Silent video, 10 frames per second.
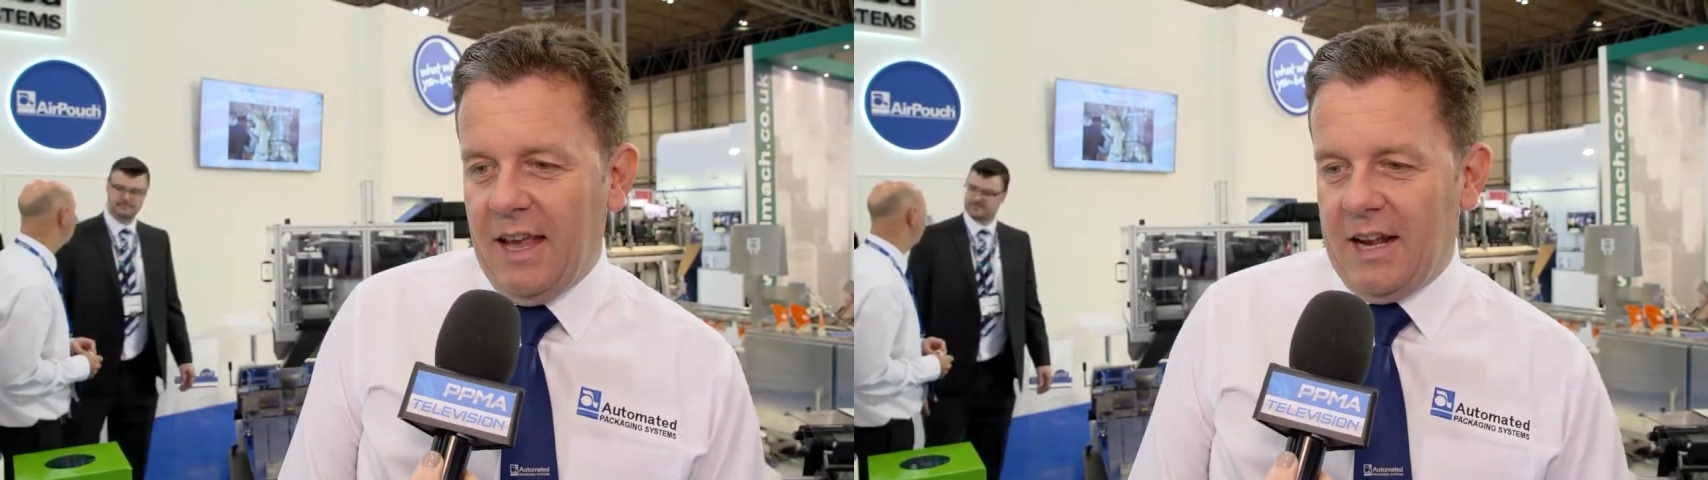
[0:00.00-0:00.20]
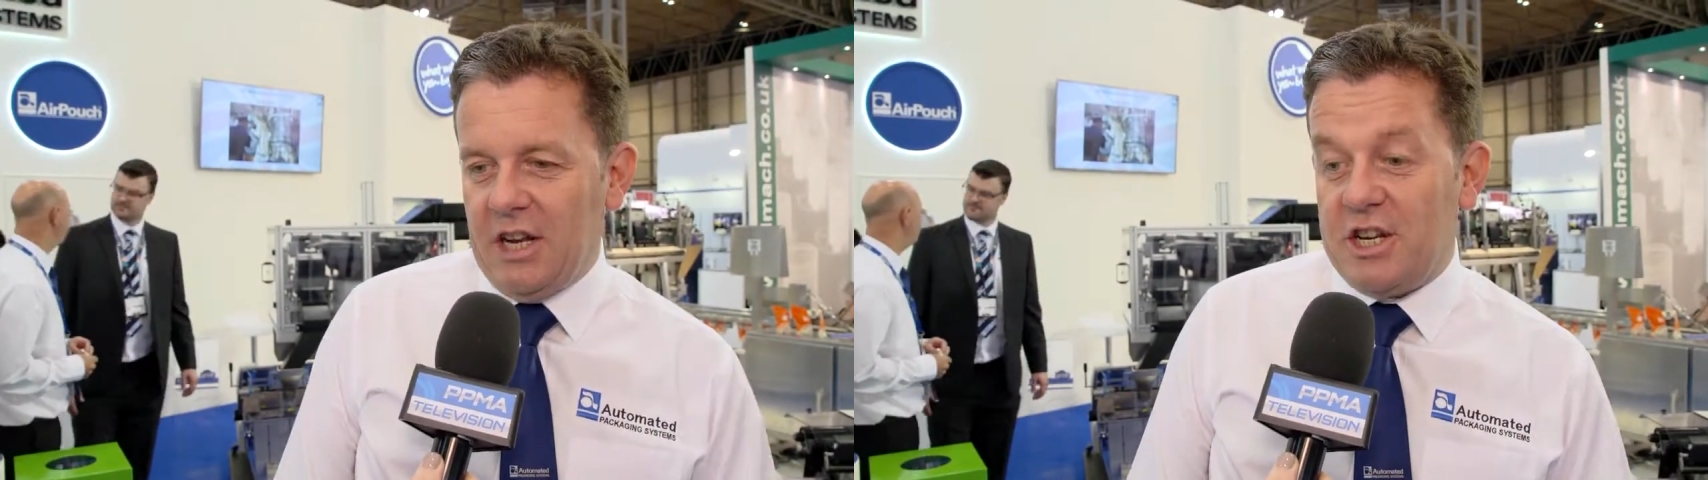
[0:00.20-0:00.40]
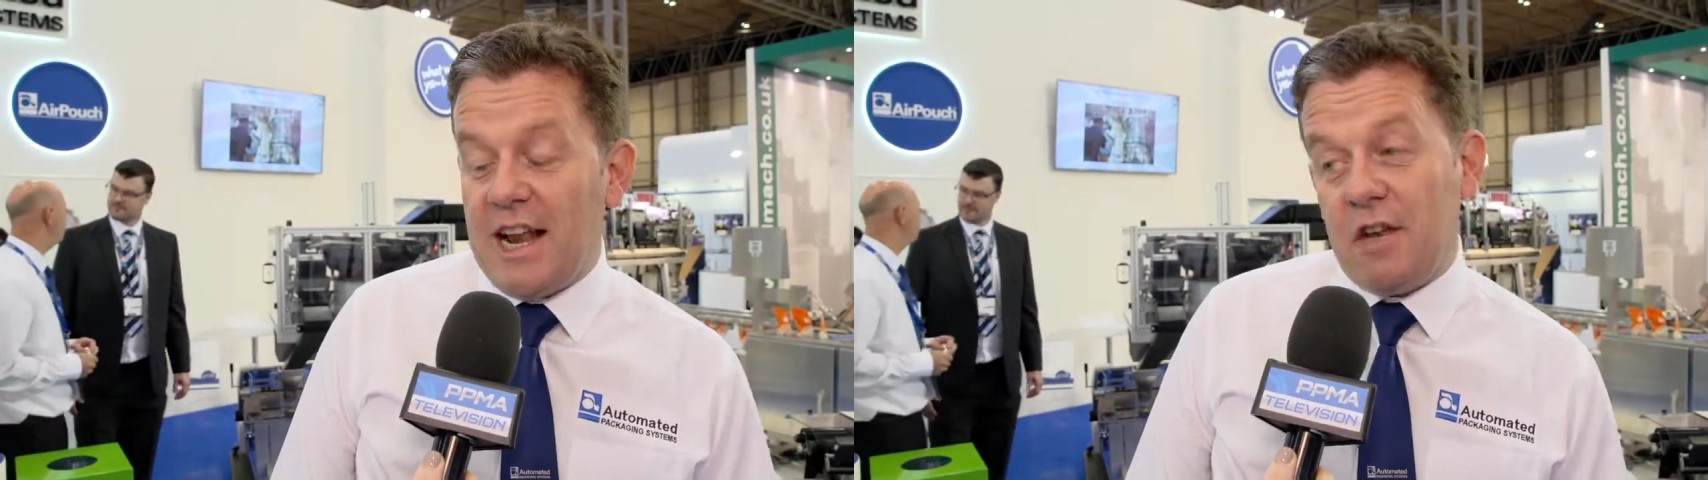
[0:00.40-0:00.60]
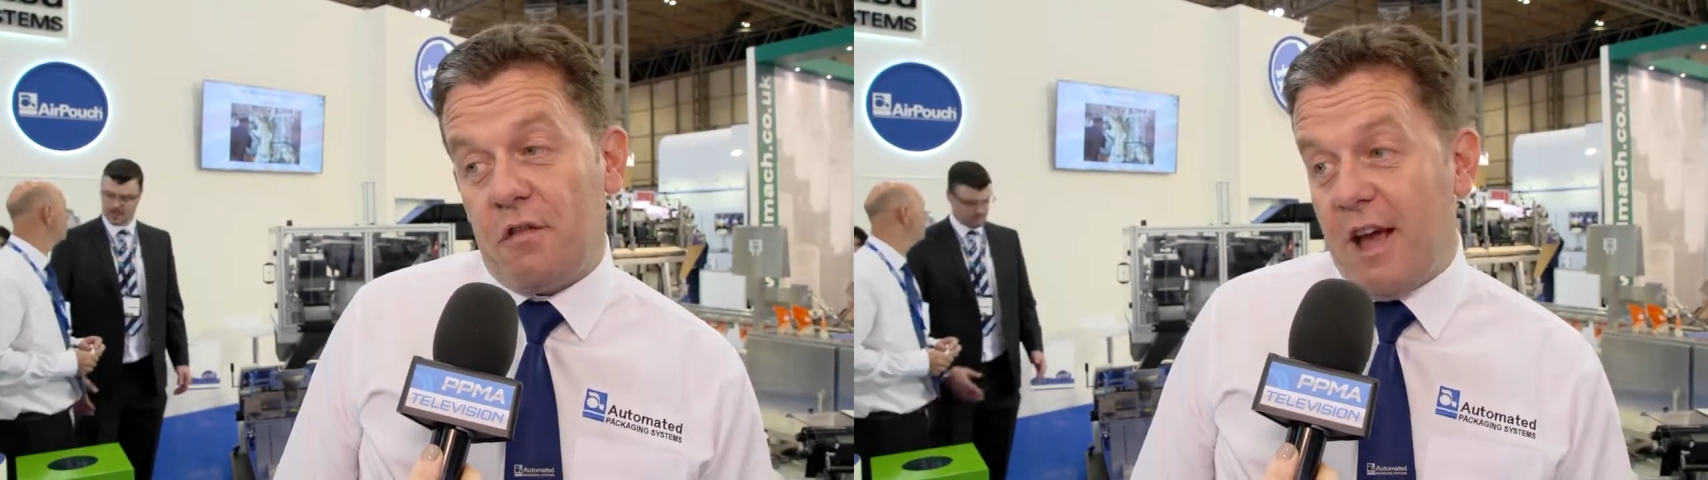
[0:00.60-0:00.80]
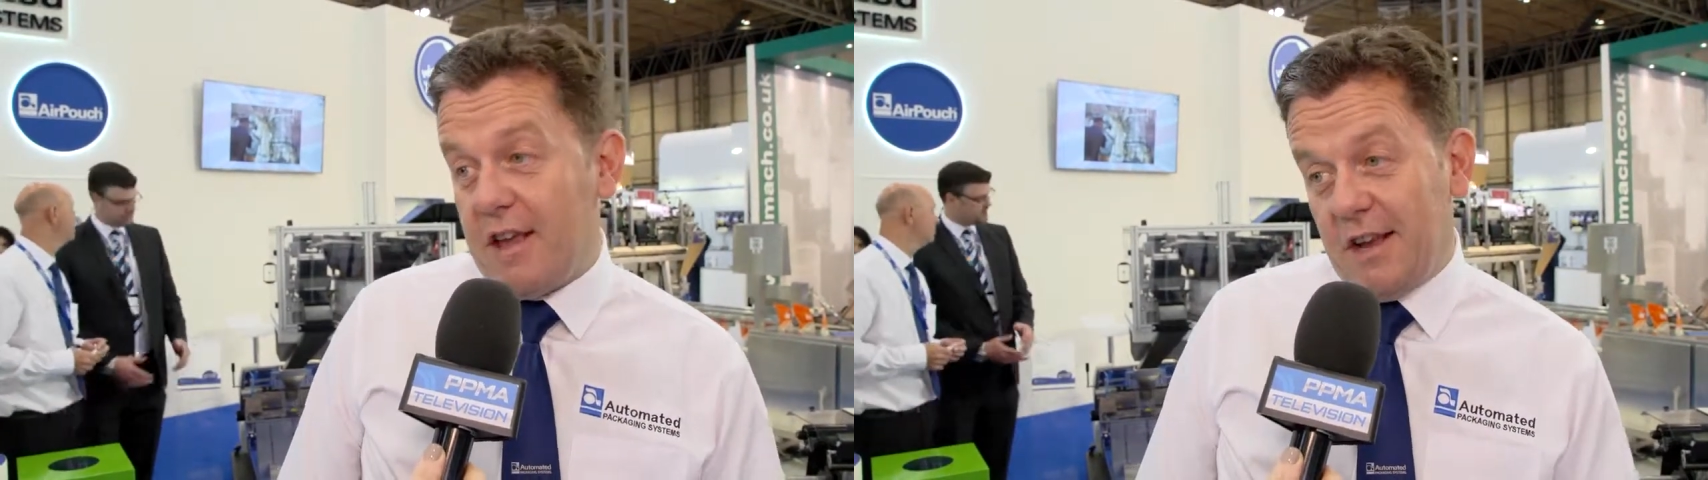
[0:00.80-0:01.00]
And the challenge
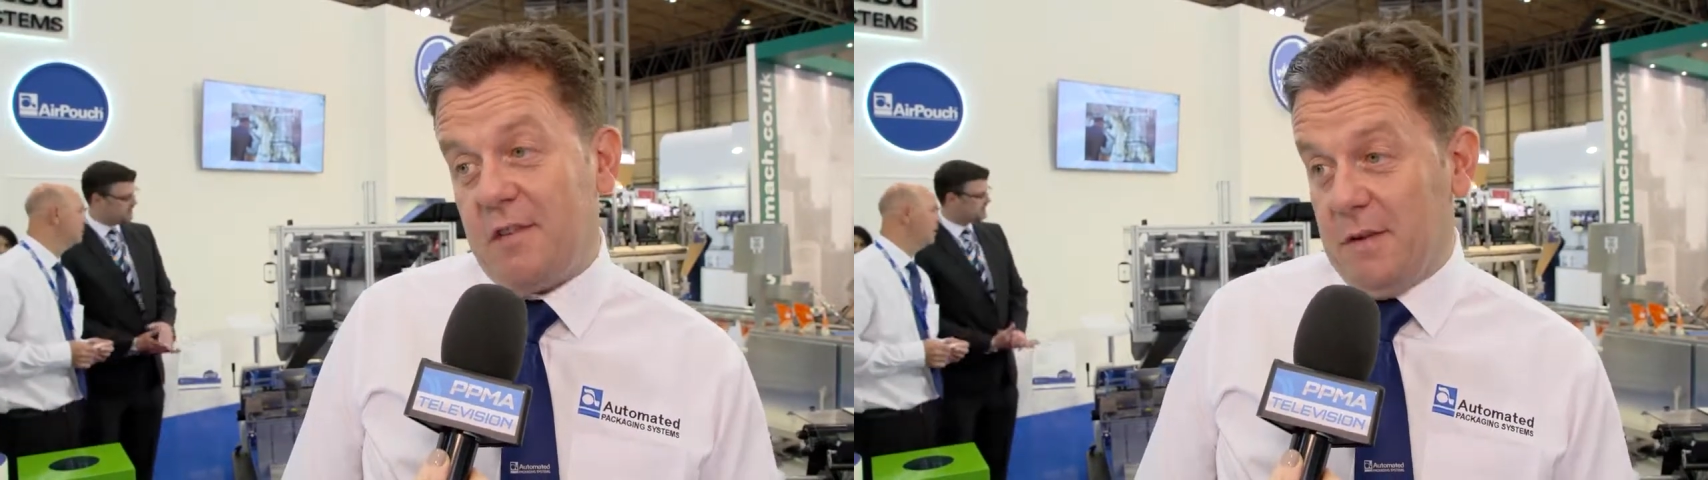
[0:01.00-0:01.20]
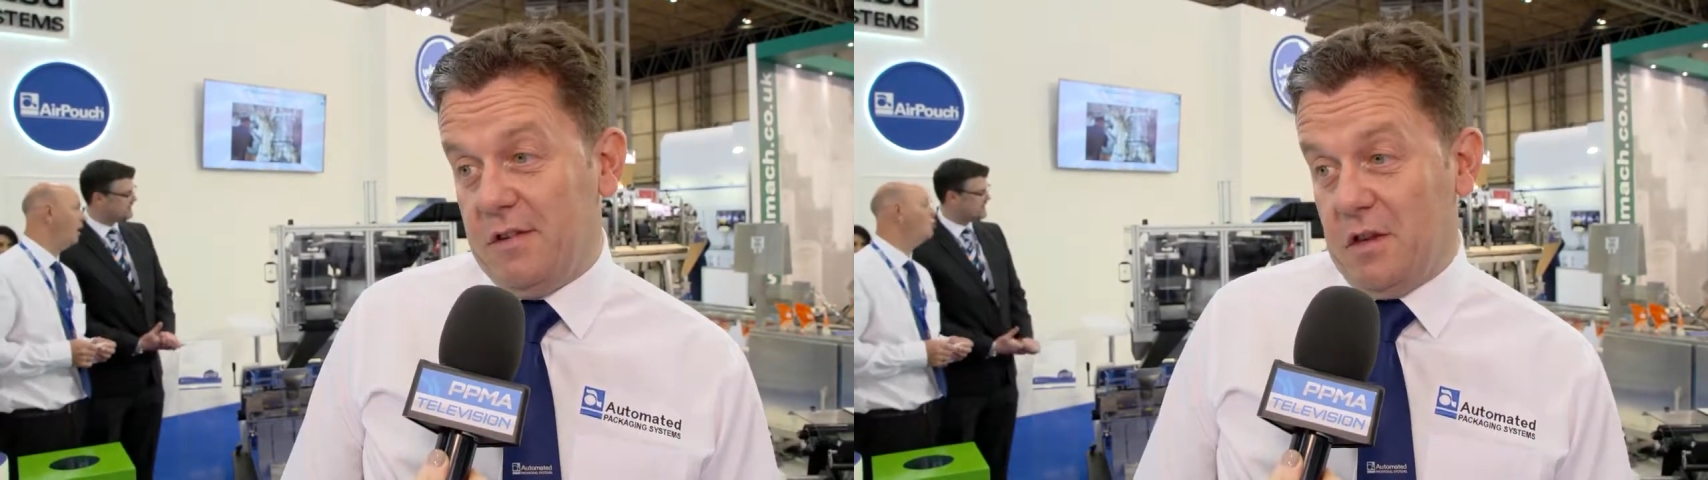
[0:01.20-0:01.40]
for our customers